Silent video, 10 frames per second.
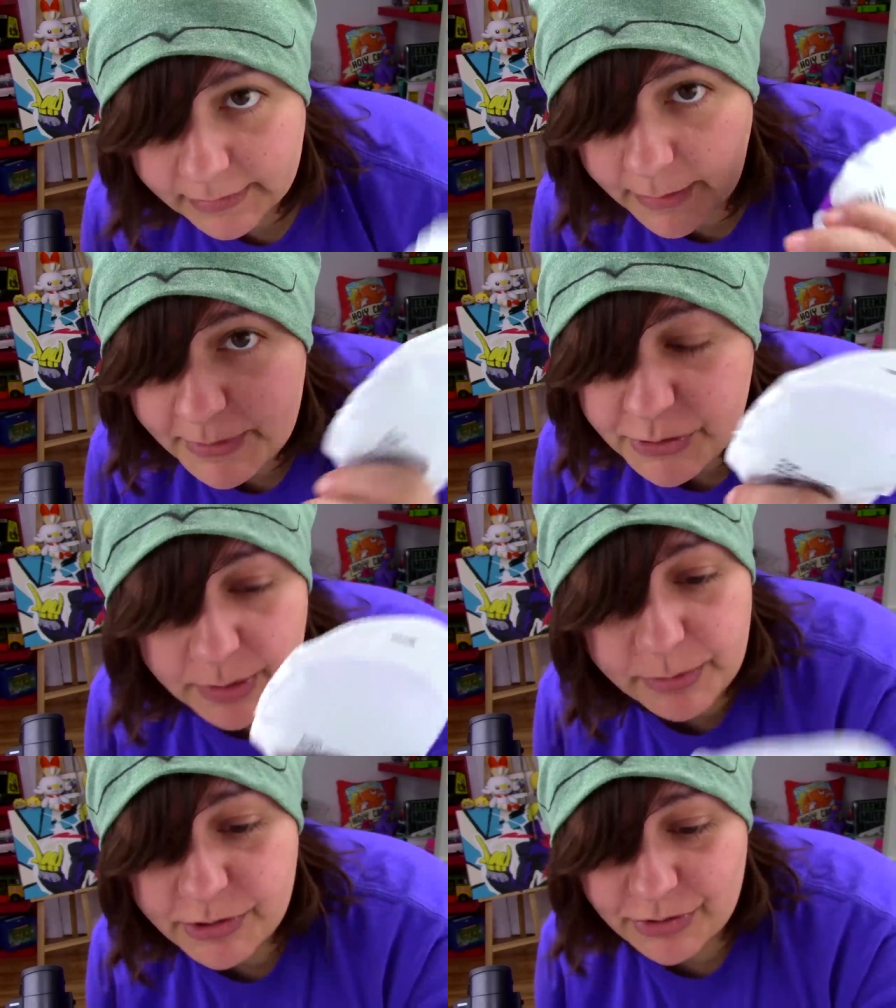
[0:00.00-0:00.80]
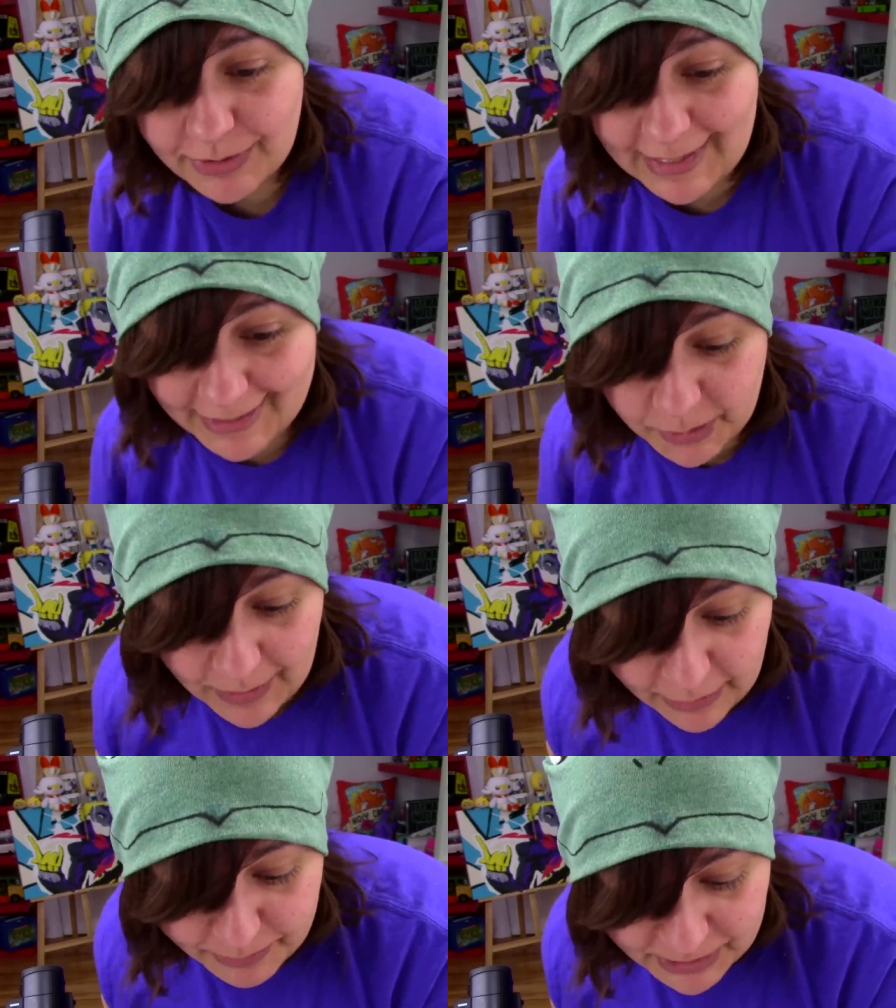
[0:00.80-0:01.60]
Let me troubleshoot. I don't
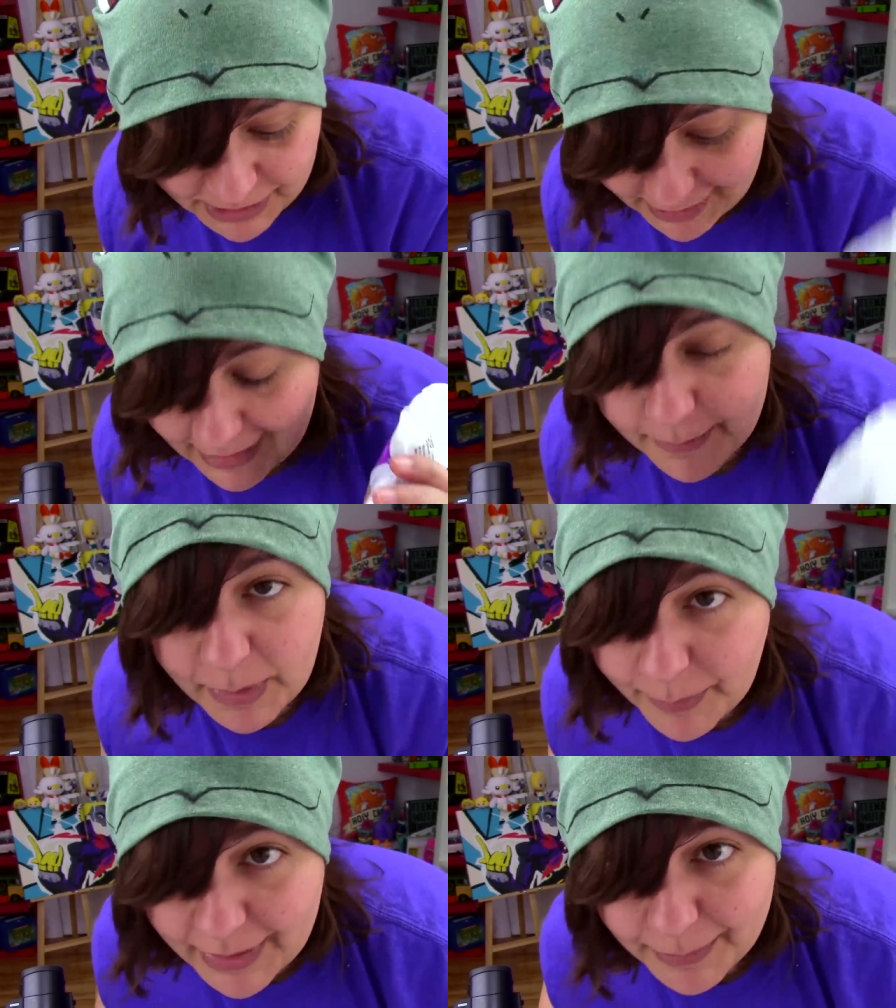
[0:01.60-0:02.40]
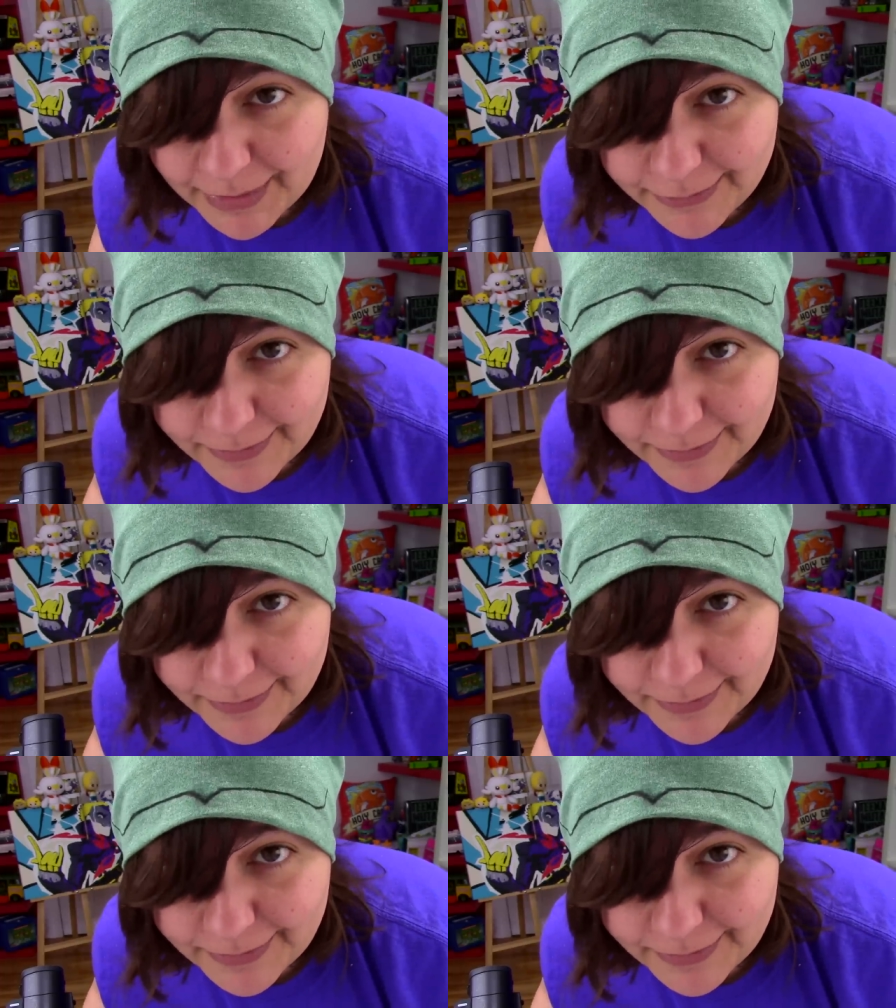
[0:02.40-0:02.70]
have much time, but I'm gonna